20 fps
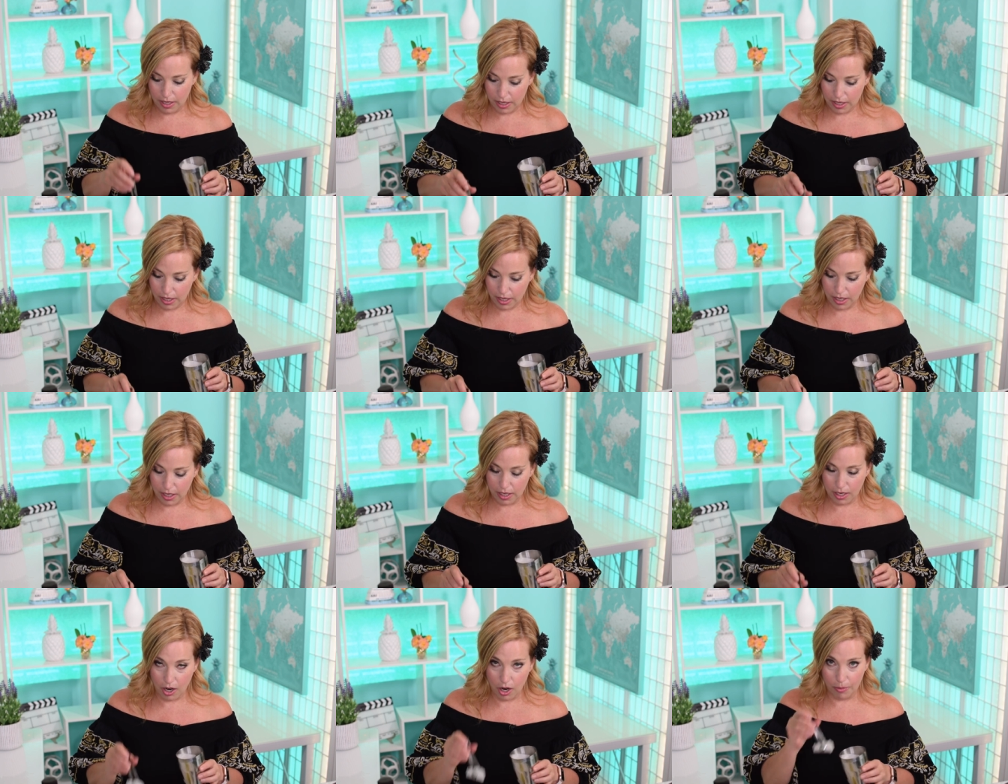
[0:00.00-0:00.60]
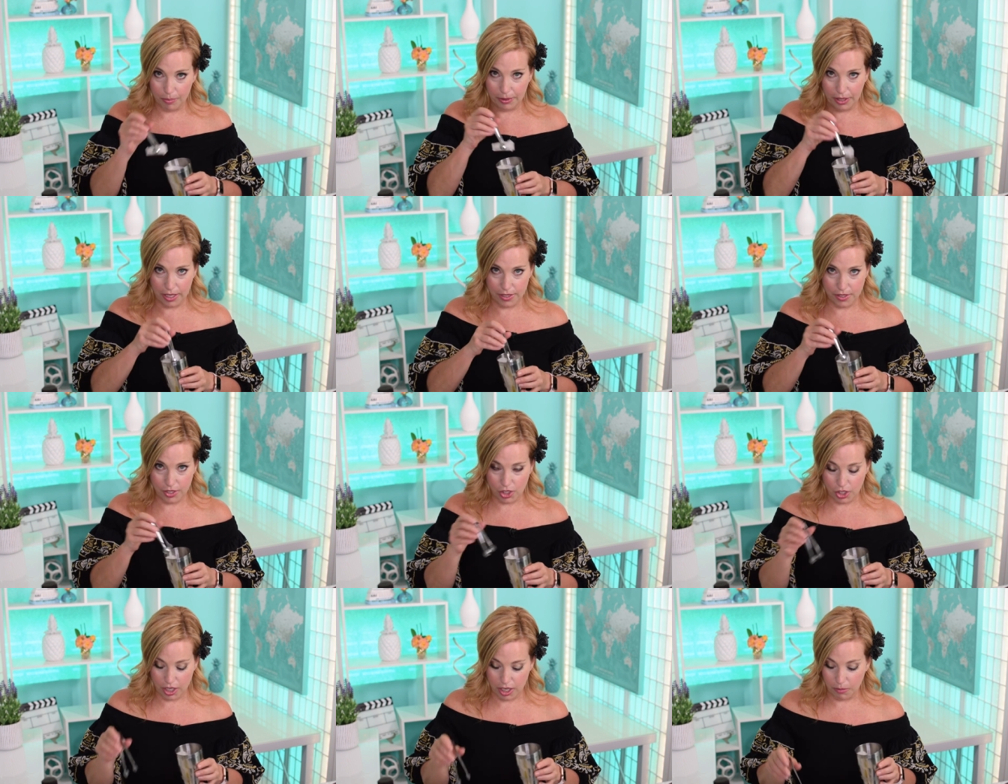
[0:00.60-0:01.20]
in our
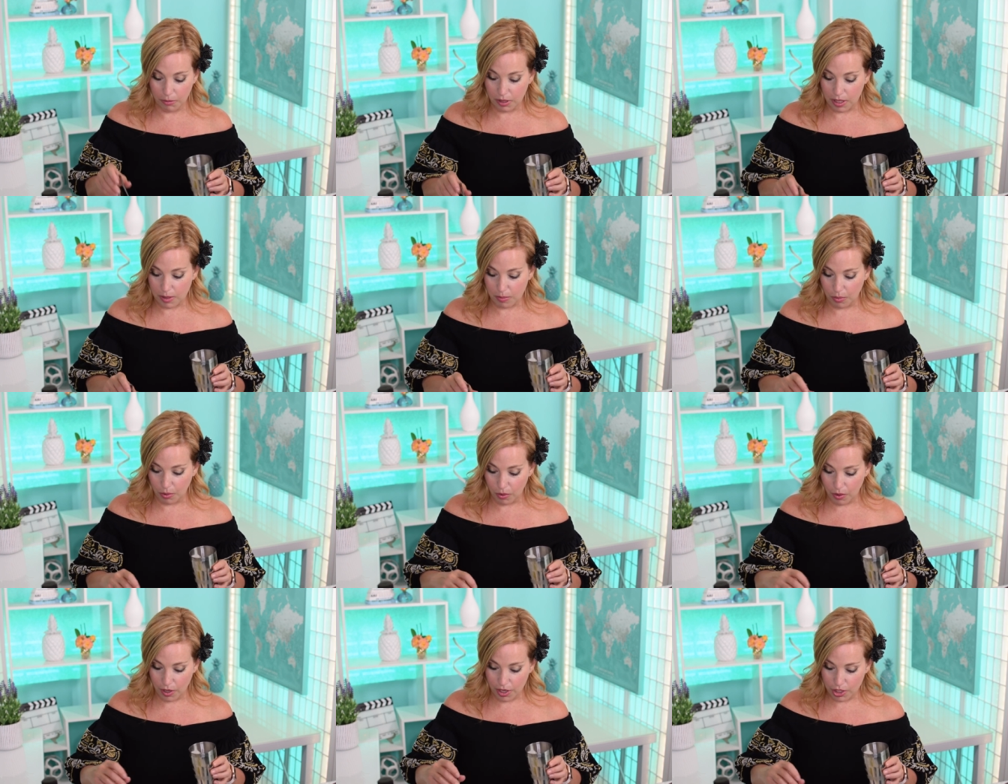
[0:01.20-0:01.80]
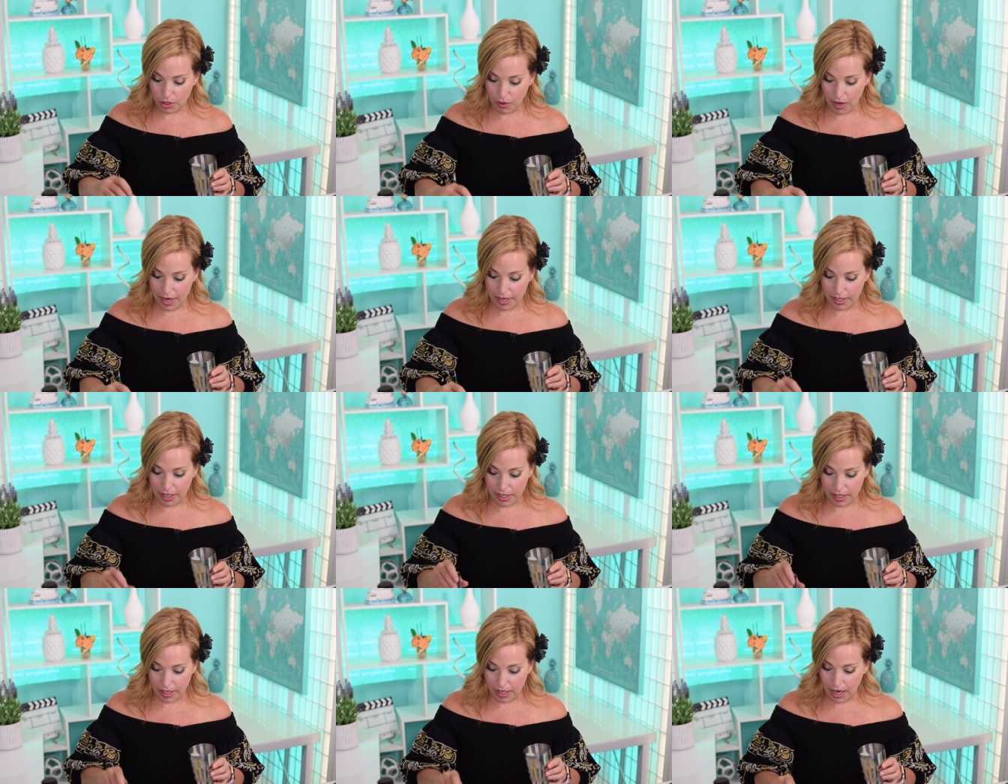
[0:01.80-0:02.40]
bloodstream because boy do I
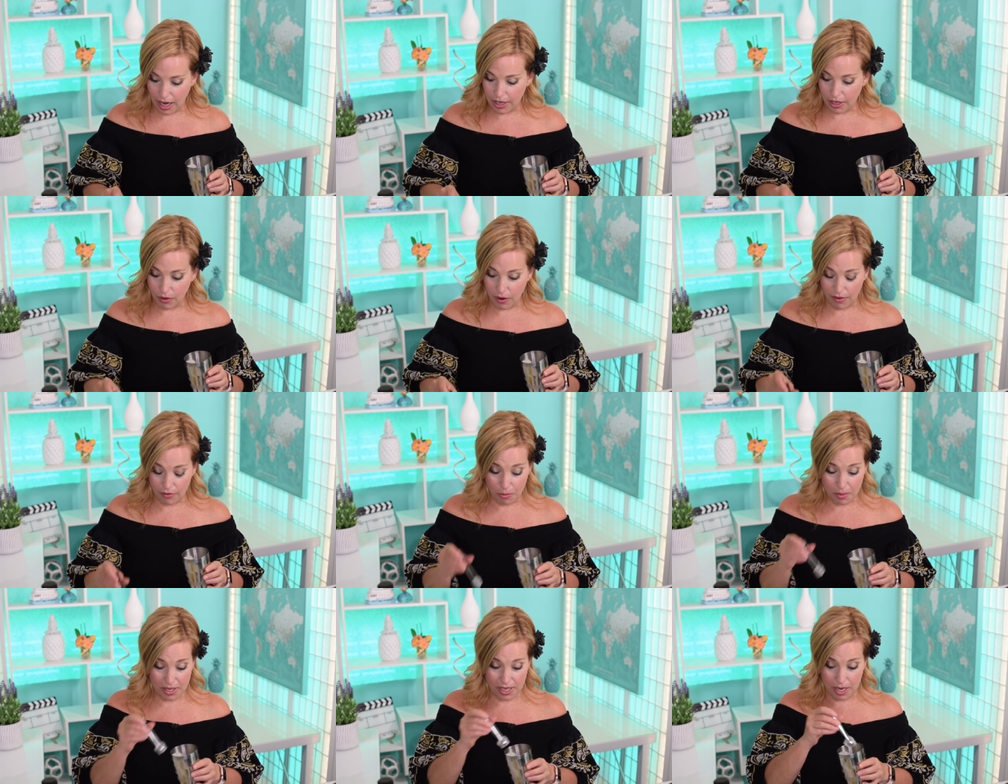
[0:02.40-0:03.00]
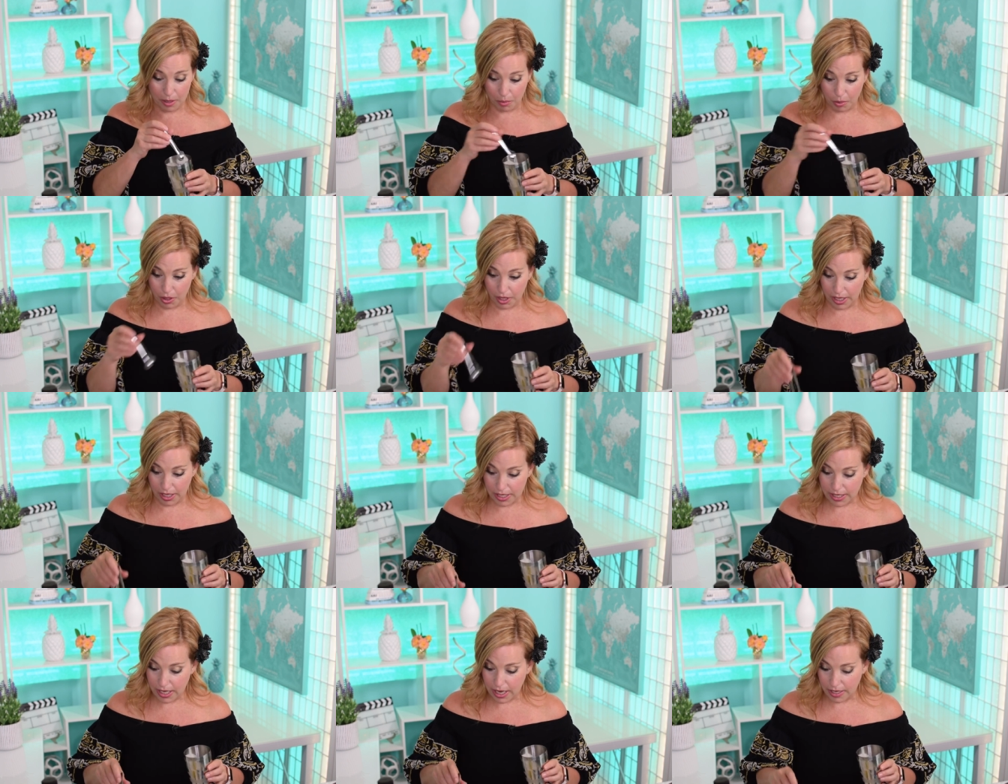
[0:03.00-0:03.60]
need it. I know everybody had a pretty
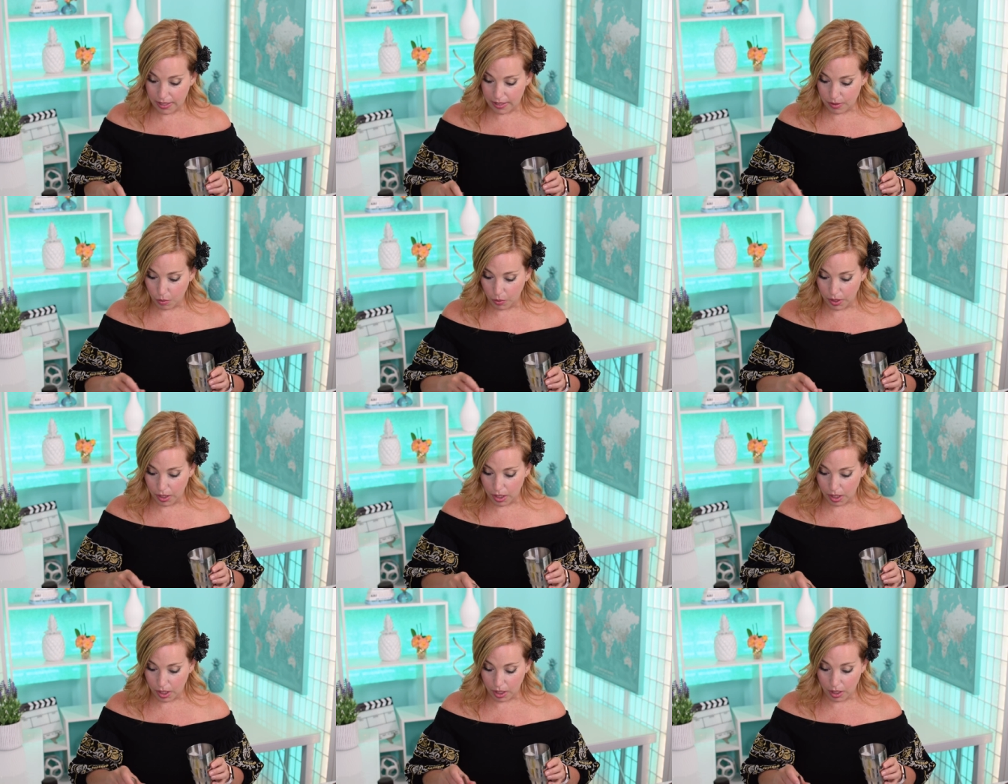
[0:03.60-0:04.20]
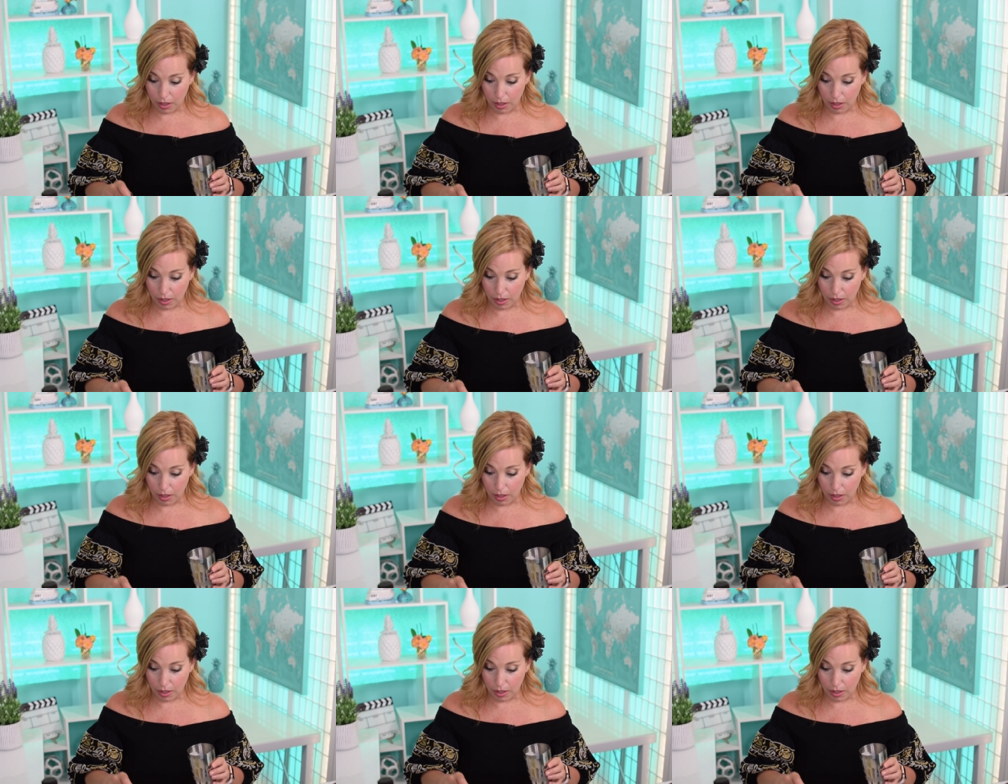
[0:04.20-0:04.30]
intense week.